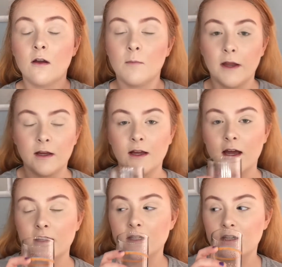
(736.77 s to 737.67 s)
But I can
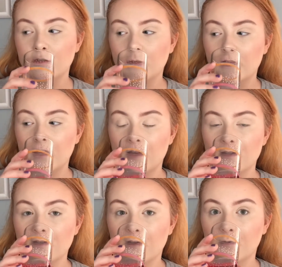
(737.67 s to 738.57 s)
guarantee you by the
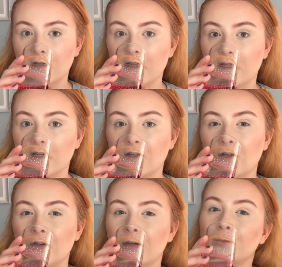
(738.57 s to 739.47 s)
end I will like it,
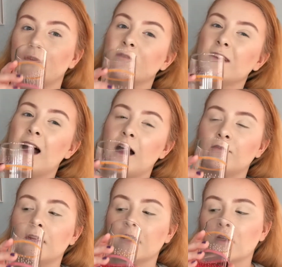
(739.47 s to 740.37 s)
or I will
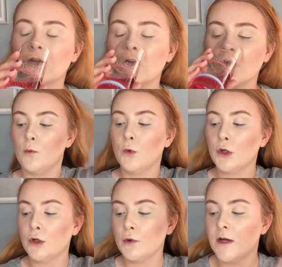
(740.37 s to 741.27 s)
half like it. We're
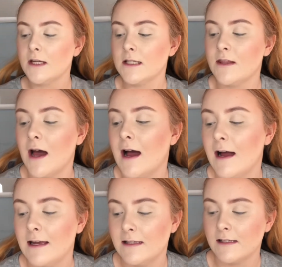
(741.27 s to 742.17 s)
going to go into the
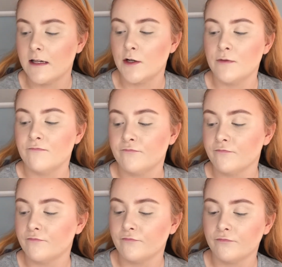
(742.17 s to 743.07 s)
eyes
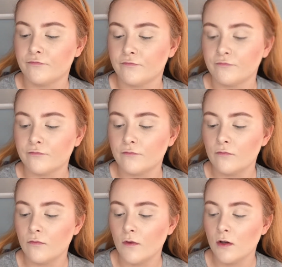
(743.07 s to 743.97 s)
now.
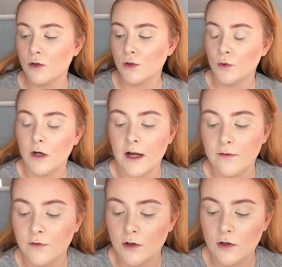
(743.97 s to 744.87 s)
So
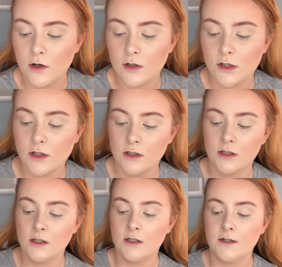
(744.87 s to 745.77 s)
I've got
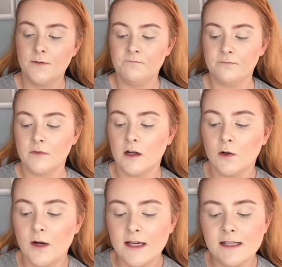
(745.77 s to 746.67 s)

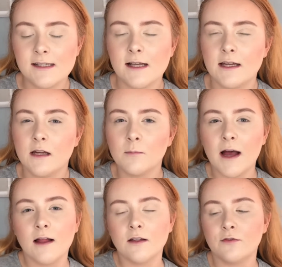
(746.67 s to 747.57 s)
quite an exciting
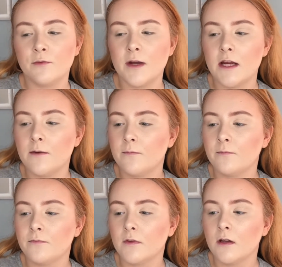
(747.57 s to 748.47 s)
palette for me
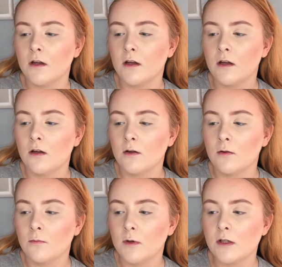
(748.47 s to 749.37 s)

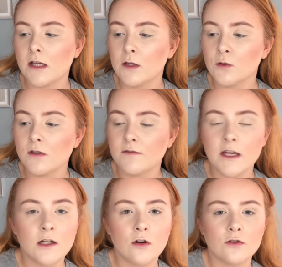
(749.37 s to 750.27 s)
because I know it's
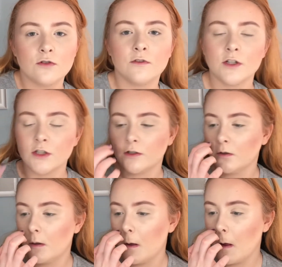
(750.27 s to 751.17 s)
very controversial